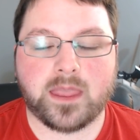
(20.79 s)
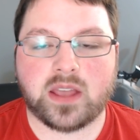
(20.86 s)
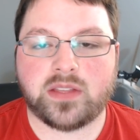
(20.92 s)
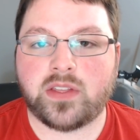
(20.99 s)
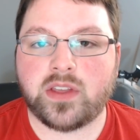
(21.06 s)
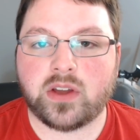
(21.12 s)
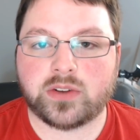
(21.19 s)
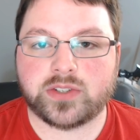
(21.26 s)
And
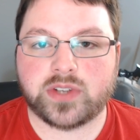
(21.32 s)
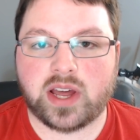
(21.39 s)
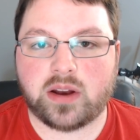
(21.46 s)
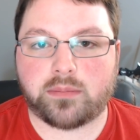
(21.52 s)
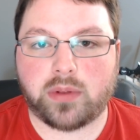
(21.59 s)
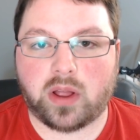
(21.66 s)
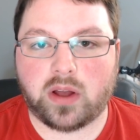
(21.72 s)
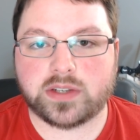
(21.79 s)
then they also had a
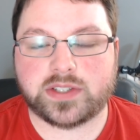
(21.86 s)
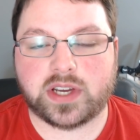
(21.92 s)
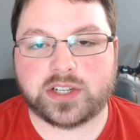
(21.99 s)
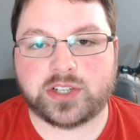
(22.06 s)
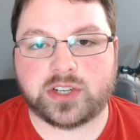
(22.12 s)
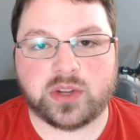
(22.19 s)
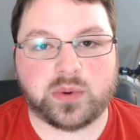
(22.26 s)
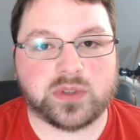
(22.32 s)
blog
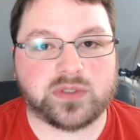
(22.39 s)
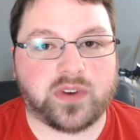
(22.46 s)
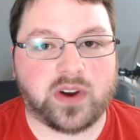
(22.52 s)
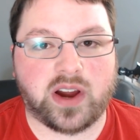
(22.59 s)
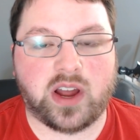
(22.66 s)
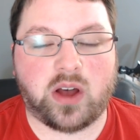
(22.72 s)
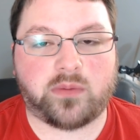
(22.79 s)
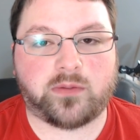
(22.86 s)
section that was
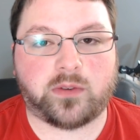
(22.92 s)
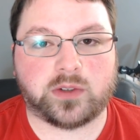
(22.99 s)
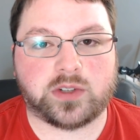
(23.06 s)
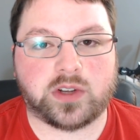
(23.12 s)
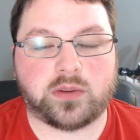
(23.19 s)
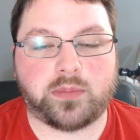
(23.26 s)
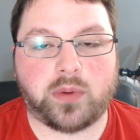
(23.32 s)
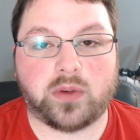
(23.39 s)
very helpful
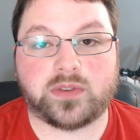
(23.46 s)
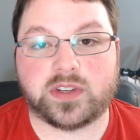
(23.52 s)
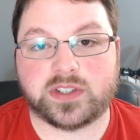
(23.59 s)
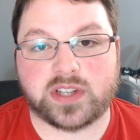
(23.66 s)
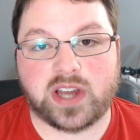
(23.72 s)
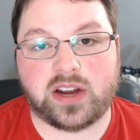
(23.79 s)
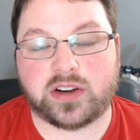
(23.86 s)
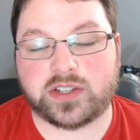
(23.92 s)
to both
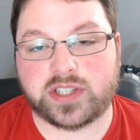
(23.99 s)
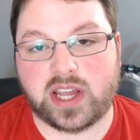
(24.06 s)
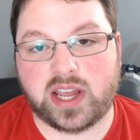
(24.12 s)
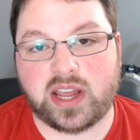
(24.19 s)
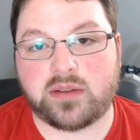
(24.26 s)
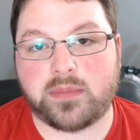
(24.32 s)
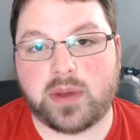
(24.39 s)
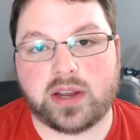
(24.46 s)
designers
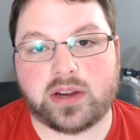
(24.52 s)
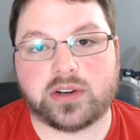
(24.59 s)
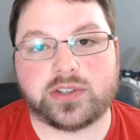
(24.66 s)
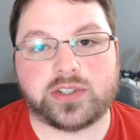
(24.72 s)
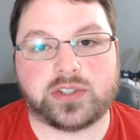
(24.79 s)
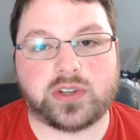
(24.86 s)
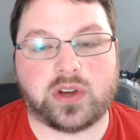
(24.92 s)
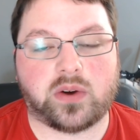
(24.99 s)
and
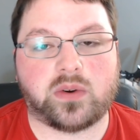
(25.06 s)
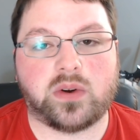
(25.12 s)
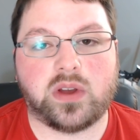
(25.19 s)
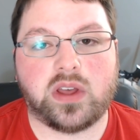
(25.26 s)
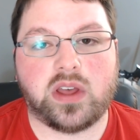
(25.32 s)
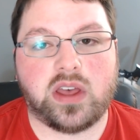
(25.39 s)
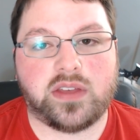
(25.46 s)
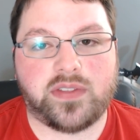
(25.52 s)
makers, so
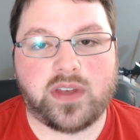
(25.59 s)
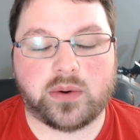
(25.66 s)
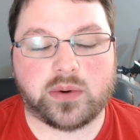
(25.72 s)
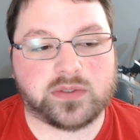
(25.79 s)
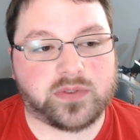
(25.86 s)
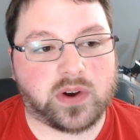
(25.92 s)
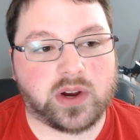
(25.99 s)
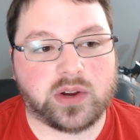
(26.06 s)
that
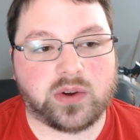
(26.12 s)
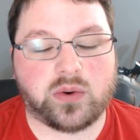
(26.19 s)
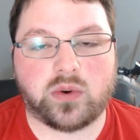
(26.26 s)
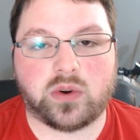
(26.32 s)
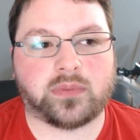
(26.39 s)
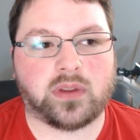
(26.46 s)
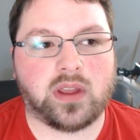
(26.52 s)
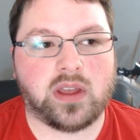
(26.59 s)
was very
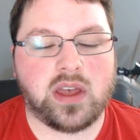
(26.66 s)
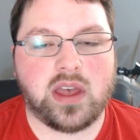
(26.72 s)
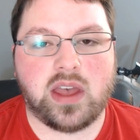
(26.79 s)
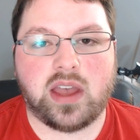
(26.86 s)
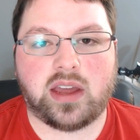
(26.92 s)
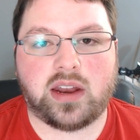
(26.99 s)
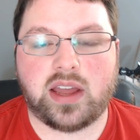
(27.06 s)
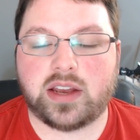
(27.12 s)
cool.
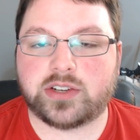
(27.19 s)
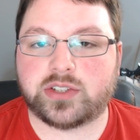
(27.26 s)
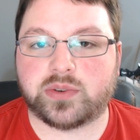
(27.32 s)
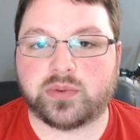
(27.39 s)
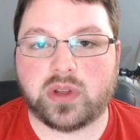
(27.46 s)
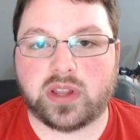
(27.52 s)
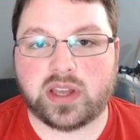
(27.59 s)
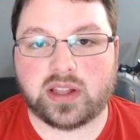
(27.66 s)
And I actually
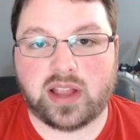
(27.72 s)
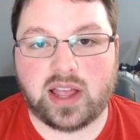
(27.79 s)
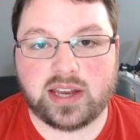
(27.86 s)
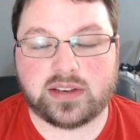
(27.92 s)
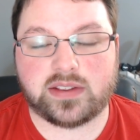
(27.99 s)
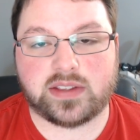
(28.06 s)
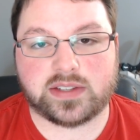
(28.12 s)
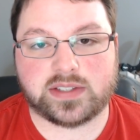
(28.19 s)
really
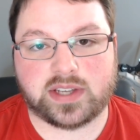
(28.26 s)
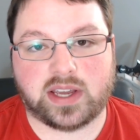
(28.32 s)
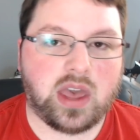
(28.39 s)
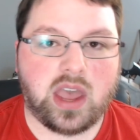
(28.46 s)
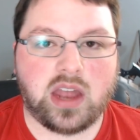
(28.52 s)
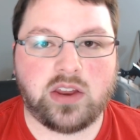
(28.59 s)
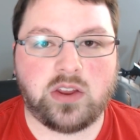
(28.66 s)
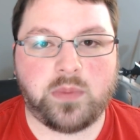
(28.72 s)
liked the
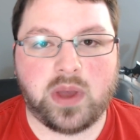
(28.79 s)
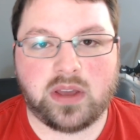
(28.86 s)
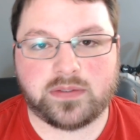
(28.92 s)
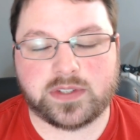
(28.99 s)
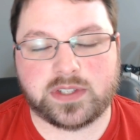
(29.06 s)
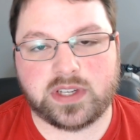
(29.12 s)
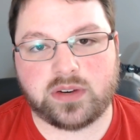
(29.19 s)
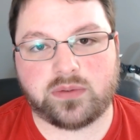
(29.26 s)
site. And you may
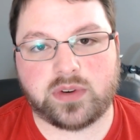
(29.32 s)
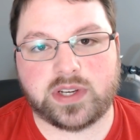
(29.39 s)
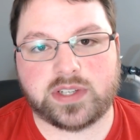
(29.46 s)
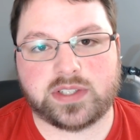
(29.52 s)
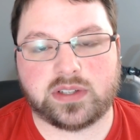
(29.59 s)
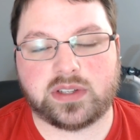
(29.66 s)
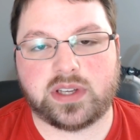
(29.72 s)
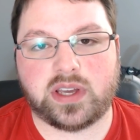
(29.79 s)
have seen
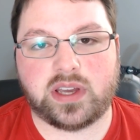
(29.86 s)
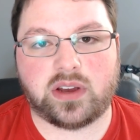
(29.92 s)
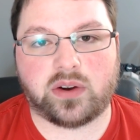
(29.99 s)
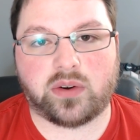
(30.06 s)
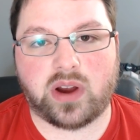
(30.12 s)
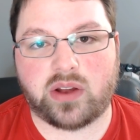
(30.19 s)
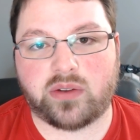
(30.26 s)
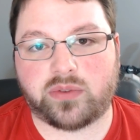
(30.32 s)
recently
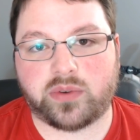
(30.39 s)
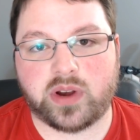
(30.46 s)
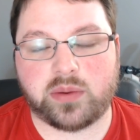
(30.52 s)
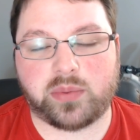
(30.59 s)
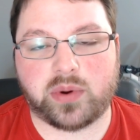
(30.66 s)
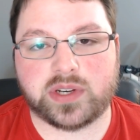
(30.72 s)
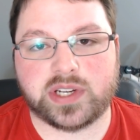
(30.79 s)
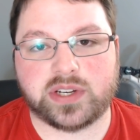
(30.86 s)
around
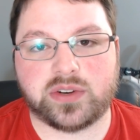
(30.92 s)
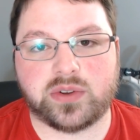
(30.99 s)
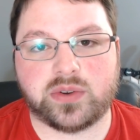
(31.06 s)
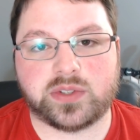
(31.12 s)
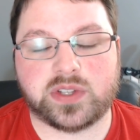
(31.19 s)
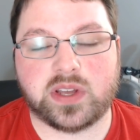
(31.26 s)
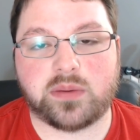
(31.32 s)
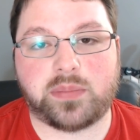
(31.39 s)
3D printing
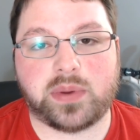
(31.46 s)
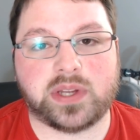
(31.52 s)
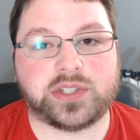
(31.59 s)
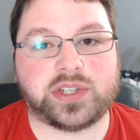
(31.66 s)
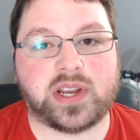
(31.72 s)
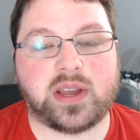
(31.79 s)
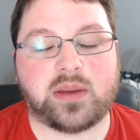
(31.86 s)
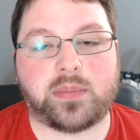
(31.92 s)
news that
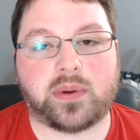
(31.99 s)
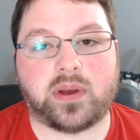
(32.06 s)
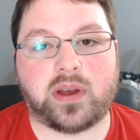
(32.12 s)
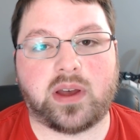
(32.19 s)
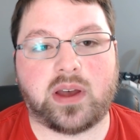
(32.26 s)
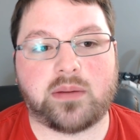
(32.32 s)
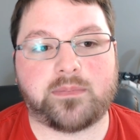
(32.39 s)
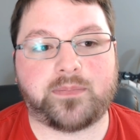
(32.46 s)
Pinshape
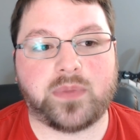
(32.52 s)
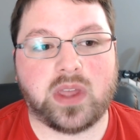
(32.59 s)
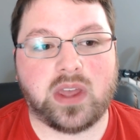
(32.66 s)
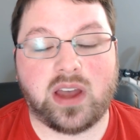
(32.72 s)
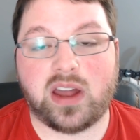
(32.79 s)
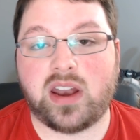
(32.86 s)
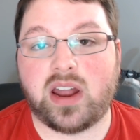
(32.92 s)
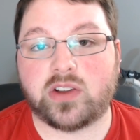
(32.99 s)

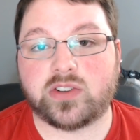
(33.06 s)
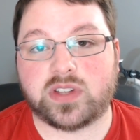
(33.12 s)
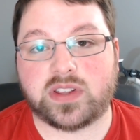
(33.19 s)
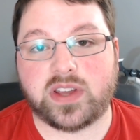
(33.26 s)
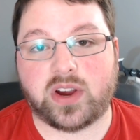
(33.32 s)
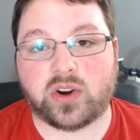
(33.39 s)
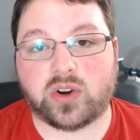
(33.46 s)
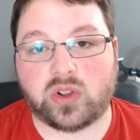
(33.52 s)
announced that
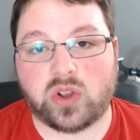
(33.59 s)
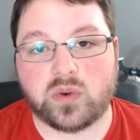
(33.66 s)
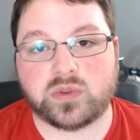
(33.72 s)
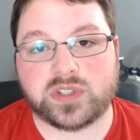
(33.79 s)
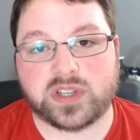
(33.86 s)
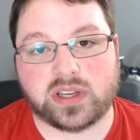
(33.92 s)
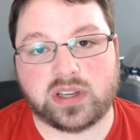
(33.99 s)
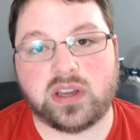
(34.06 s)
they are
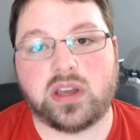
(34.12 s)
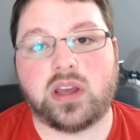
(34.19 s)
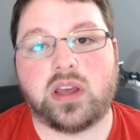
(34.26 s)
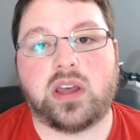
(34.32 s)
closing.